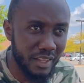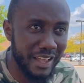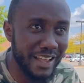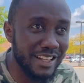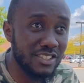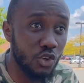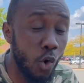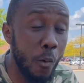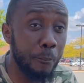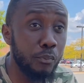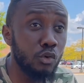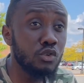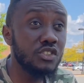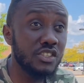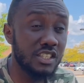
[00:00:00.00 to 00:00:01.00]
It's
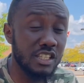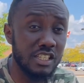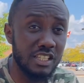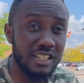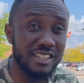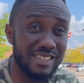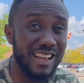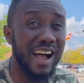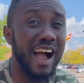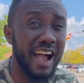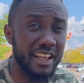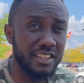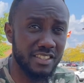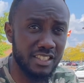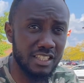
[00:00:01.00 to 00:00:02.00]
open sea, it's
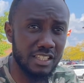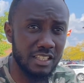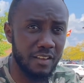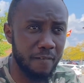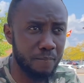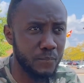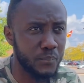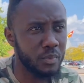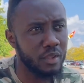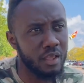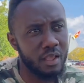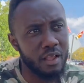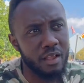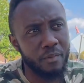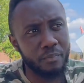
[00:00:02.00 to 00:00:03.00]
high sea.
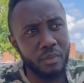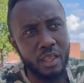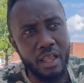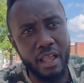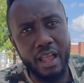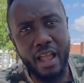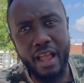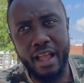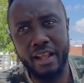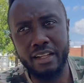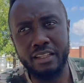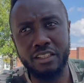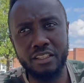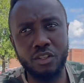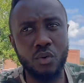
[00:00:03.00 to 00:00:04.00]

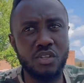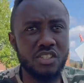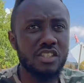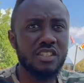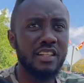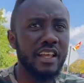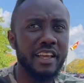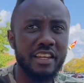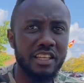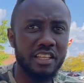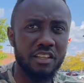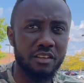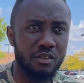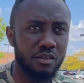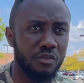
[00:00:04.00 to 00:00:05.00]
And there was this lady
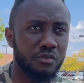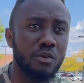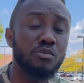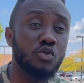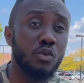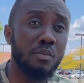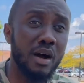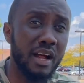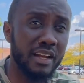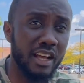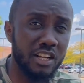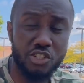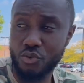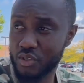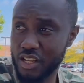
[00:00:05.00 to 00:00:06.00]
from Somalia.
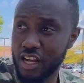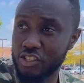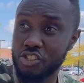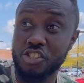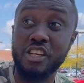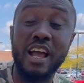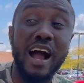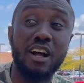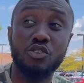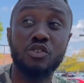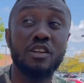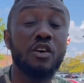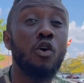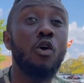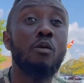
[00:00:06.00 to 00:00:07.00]
She
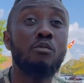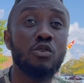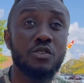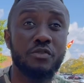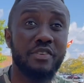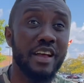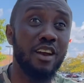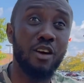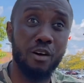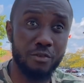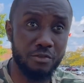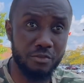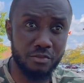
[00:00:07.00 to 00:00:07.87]
actually almost fell off.